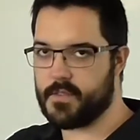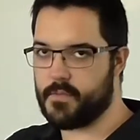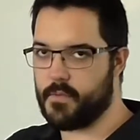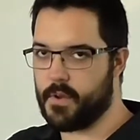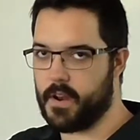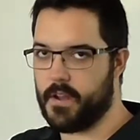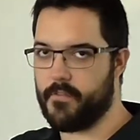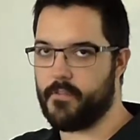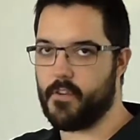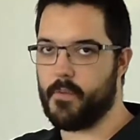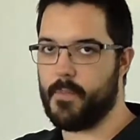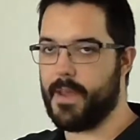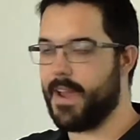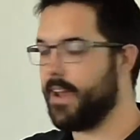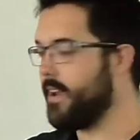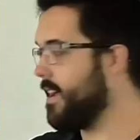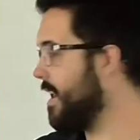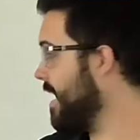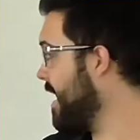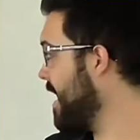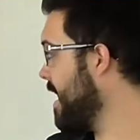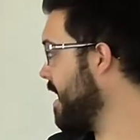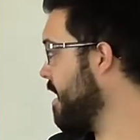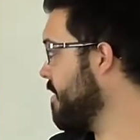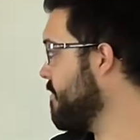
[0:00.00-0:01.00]
whatever amount
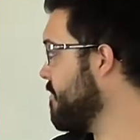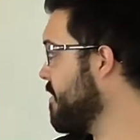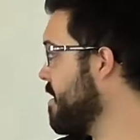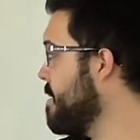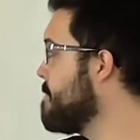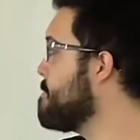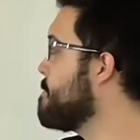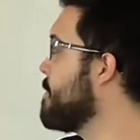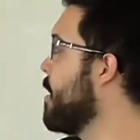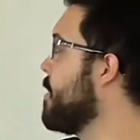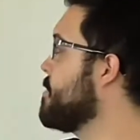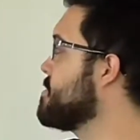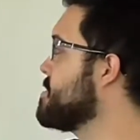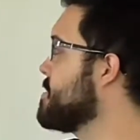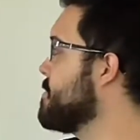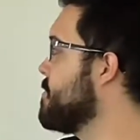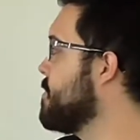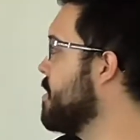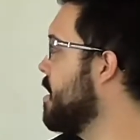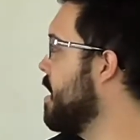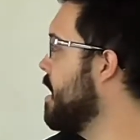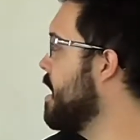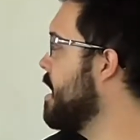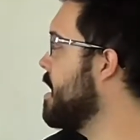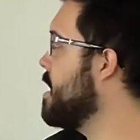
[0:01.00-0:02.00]
I have, and
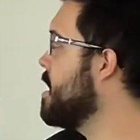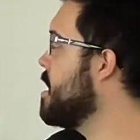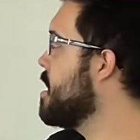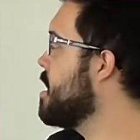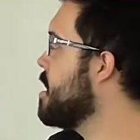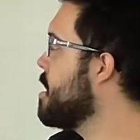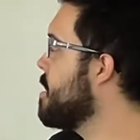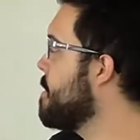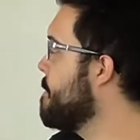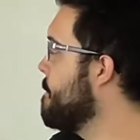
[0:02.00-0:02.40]
multiply it